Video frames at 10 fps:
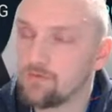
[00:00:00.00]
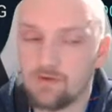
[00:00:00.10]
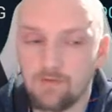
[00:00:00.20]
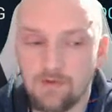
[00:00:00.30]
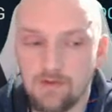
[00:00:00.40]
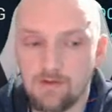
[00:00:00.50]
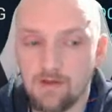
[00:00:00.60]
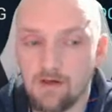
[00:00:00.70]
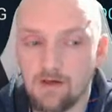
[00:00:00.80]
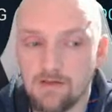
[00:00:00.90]

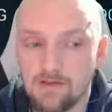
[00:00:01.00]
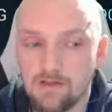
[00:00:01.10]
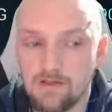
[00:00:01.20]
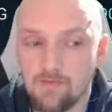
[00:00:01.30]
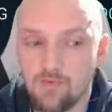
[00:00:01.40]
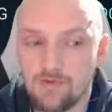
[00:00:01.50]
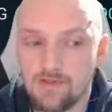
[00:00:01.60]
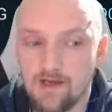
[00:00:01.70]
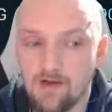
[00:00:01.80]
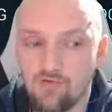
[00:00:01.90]
Because of the double
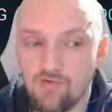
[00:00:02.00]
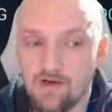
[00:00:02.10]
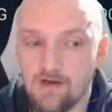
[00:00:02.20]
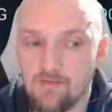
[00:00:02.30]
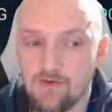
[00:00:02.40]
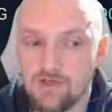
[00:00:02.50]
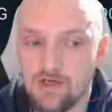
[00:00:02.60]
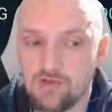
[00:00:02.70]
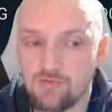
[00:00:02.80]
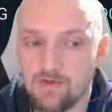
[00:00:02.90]
attack, quick damage,
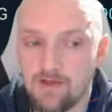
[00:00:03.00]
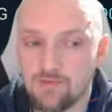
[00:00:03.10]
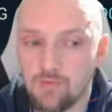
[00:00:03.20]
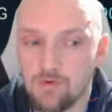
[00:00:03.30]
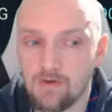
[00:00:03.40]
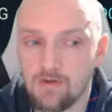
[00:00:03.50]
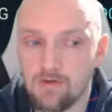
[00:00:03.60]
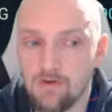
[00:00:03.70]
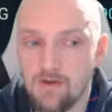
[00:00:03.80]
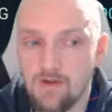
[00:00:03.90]
HP. That's why.
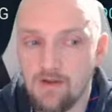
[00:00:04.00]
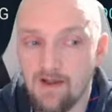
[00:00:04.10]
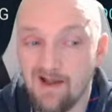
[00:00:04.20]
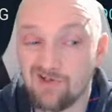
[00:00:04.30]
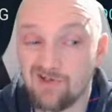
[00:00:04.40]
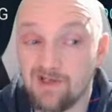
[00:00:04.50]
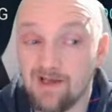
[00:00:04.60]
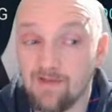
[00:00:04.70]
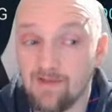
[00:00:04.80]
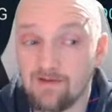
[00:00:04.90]
Actually,
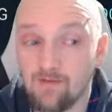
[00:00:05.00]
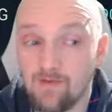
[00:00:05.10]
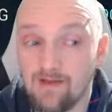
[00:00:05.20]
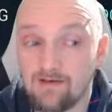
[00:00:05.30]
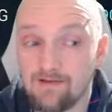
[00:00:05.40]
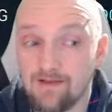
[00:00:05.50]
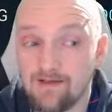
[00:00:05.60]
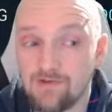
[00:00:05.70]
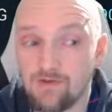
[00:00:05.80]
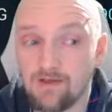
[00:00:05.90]
yeah.
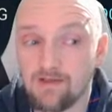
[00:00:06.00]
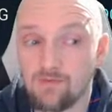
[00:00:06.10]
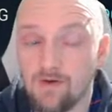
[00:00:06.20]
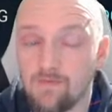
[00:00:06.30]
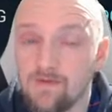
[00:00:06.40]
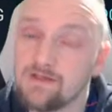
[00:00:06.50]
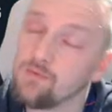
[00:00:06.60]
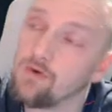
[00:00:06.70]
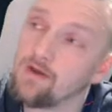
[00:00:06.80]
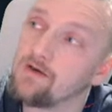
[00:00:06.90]
That's not the end of the world. This is
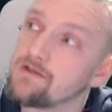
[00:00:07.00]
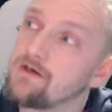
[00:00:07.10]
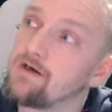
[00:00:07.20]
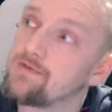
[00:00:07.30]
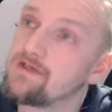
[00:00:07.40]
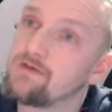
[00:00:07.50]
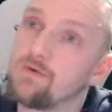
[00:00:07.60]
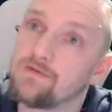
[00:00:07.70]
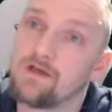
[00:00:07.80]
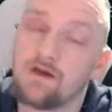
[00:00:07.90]
why, guys. Like, I'm still
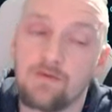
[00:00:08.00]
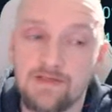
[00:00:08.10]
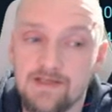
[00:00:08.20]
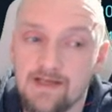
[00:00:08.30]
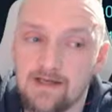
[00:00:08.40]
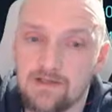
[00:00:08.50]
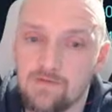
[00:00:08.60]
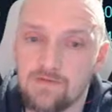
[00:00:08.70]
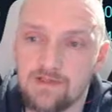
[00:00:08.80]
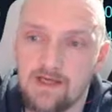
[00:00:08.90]
obviously going stats
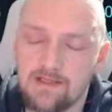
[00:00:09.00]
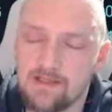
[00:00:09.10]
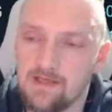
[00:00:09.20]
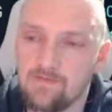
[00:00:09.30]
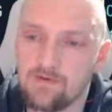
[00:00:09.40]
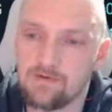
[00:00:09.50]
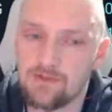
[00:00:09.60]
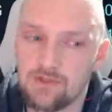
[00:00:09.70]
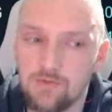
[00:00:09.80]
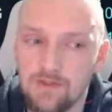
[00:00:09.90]
over sets, even
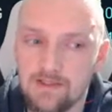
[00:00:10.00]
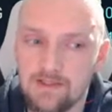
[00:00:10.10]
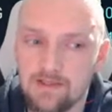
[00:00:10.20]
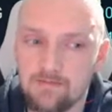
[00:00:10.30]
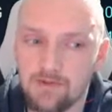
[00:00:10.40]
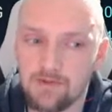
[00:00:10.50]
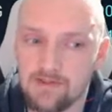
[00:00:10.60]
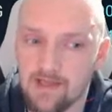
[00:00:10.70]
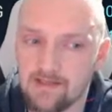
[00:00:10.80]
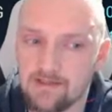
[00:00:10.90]
2 years in, because
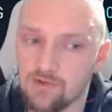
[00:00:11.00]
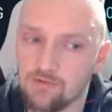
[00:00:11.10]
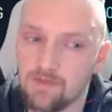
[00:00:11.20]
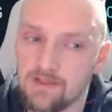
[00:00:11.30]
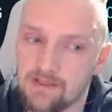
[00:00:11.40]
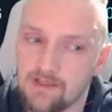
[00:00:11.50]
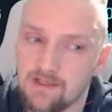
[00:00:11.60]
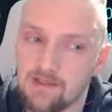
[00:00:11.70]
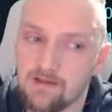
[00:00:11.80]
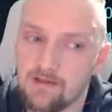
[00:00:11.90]
that's a good piece of
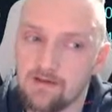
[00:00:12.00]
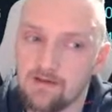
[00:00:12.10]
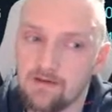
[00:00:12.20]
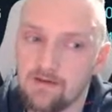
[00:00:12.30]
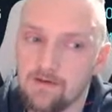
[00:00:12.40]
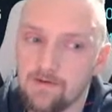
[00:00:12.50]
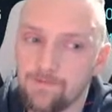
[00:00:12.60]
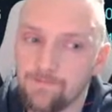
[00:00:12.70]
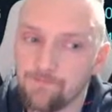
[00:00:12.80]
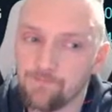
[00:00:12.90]
gear.
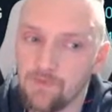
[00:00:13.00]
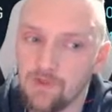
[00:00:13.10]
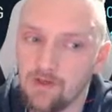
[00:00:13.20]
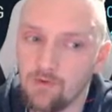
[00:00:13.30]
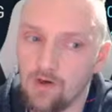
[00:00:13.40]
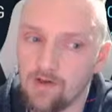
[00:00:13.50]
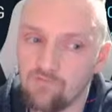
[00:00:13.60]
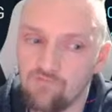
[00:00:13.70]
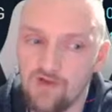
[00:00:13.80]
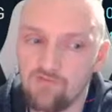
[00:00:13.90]
You know, I
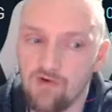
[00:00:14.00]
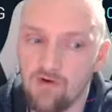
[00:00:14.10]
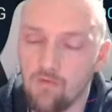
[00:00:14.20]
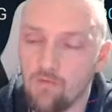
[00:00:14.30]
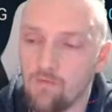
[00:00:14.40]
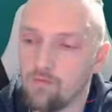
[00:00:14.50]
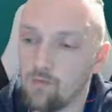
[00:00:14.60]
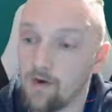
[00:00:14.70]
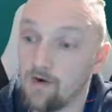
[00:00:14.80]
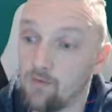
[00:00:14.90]
can re-roll
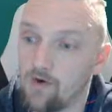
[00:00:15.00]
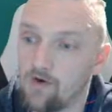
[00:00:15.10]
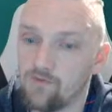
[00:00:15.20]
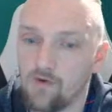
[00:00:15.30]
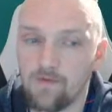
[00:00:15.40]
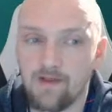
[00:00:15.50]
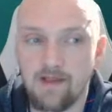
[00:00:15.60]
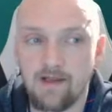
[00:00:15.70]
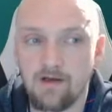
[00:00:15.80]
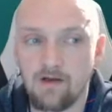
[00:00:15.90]
when I've got the
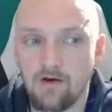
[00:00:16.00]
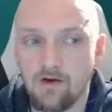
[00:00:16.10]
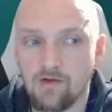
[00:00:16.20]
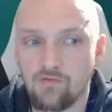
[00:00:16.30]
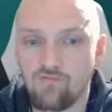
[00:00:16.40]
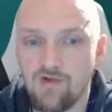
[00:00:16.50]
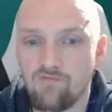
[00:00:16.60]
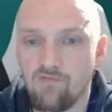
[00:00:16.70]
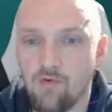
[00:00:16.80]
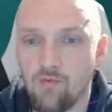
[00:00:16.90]
gear. I could
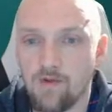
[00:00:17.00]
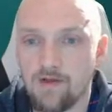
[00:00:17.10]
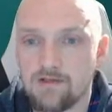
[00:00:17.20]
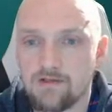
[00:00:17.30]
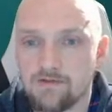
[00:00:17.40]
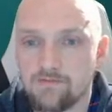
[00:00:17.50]
re-roll this,